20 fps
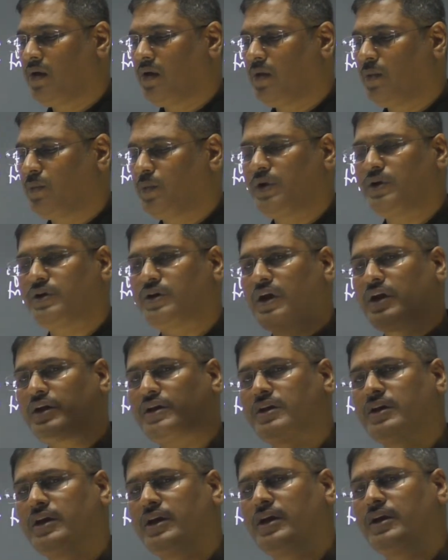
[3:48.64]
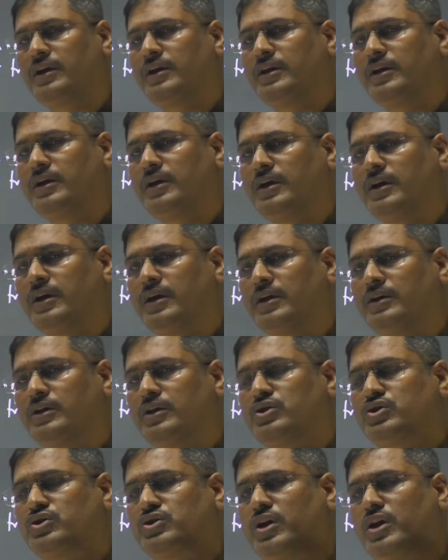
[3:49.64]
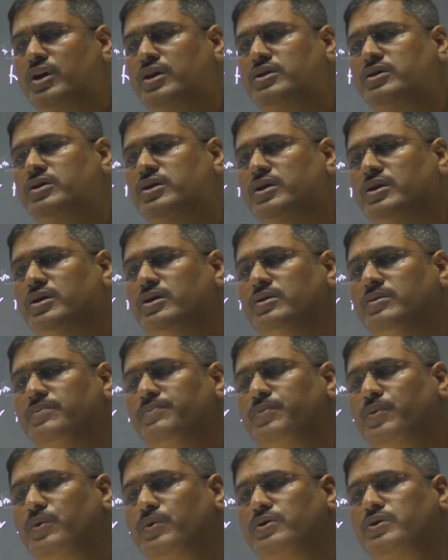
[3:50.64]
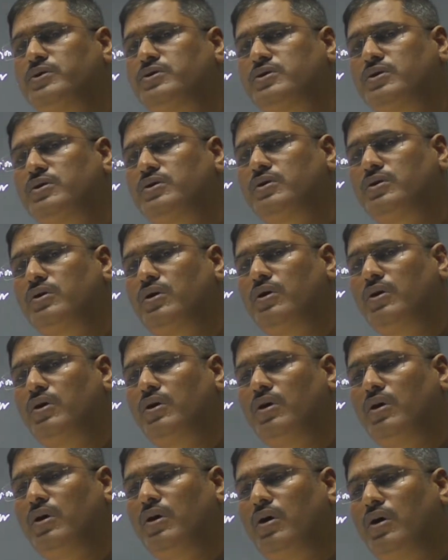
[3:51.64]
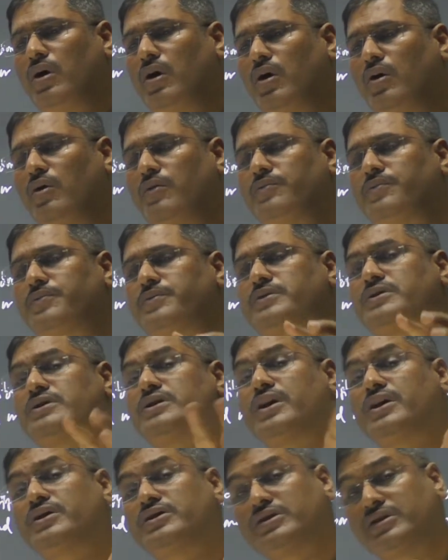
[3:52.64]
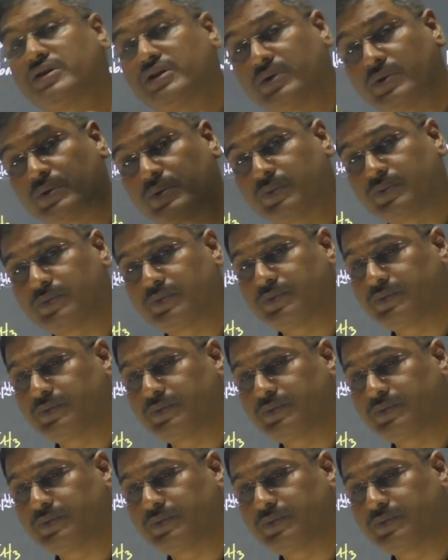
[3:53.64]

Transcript: we take here the change in position of CH3 group,